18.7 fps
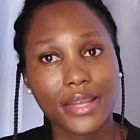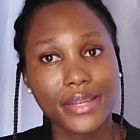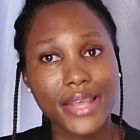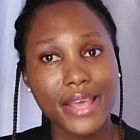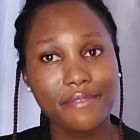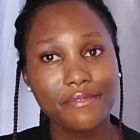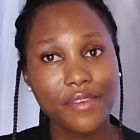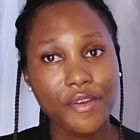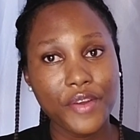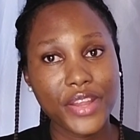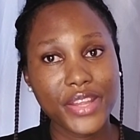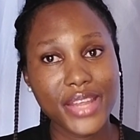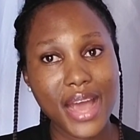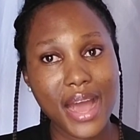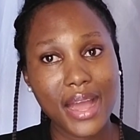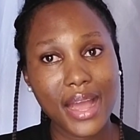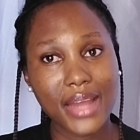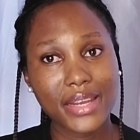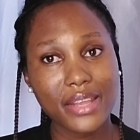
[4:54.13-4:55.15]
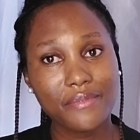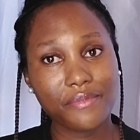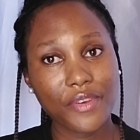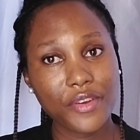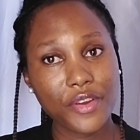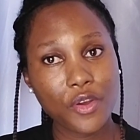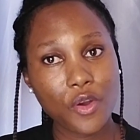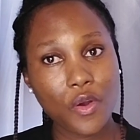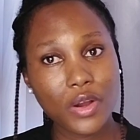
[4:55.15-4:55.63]
the very young and the
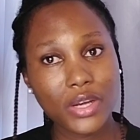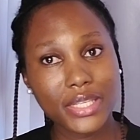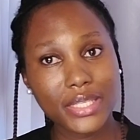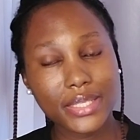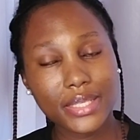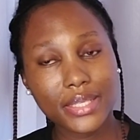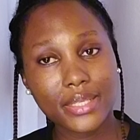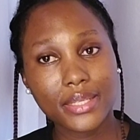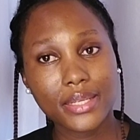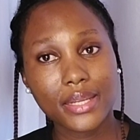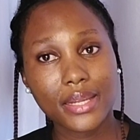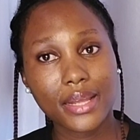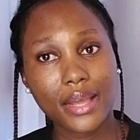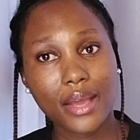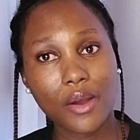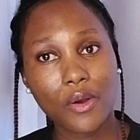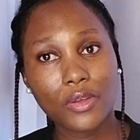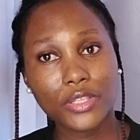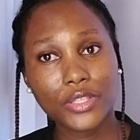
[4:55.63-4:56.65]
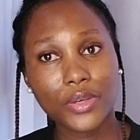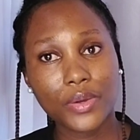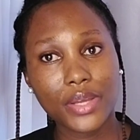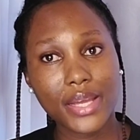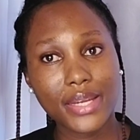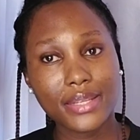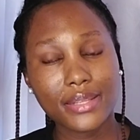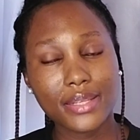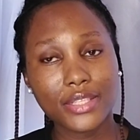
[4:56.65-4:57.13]
very old also
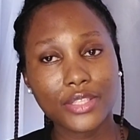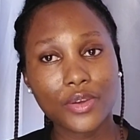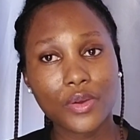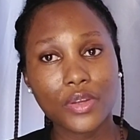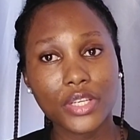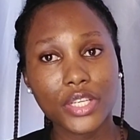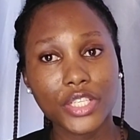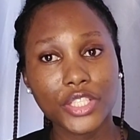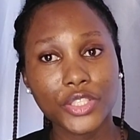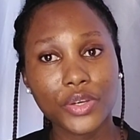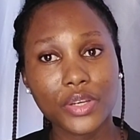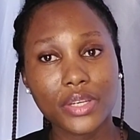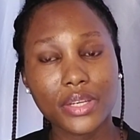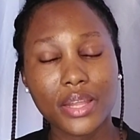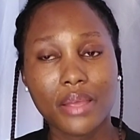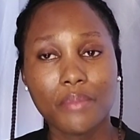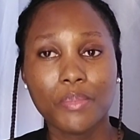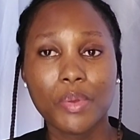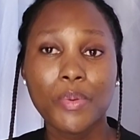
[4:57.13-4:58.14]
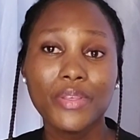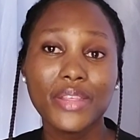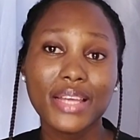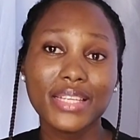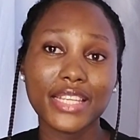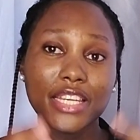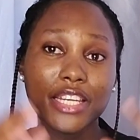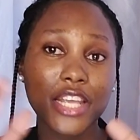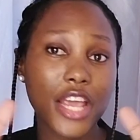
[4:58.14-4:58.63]
get this condition. People
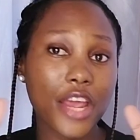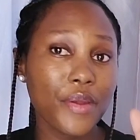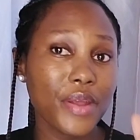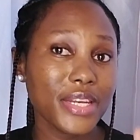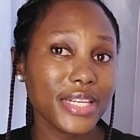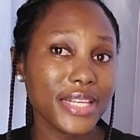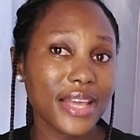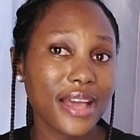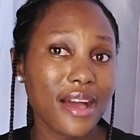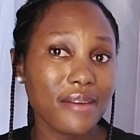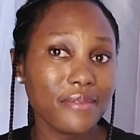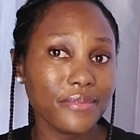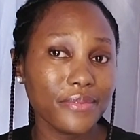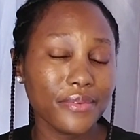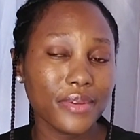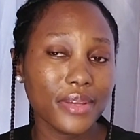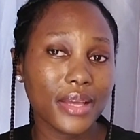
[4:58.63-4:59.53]
that inherently have